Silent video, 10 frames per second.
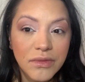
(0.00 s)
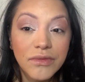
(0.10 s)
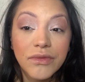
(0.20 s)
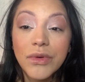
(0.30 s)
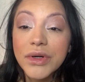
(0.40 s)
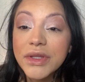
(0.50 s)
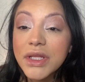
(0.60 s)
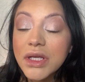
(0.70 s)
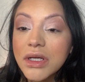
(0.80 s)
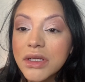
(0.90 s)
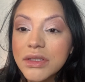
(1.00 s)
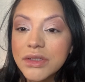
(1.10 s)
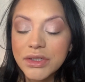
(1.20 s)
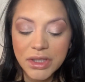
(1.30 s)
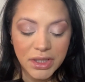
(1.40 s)
for the
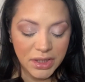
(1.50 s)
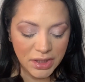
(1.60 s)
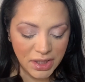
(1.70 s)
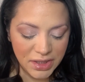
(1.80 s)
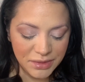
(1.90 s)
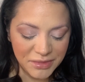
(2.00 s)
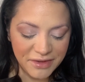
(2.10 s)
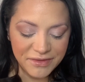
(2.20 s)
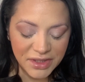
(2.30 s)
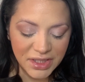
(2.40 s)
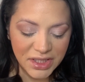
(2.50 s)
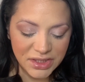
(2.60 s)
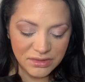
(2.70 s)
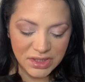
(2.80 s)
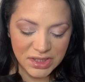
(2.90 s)
under eye, I feel like I
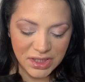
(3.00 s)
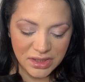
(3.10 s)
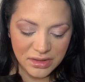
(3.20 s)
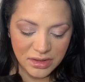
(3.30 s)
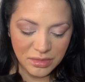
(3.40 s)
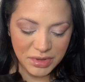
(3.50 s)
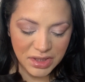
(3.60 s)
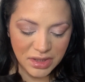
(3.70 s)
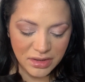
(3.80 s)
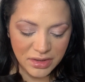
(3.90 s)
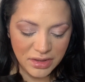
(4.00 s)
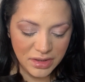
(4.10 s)
do need to add a little bit of color.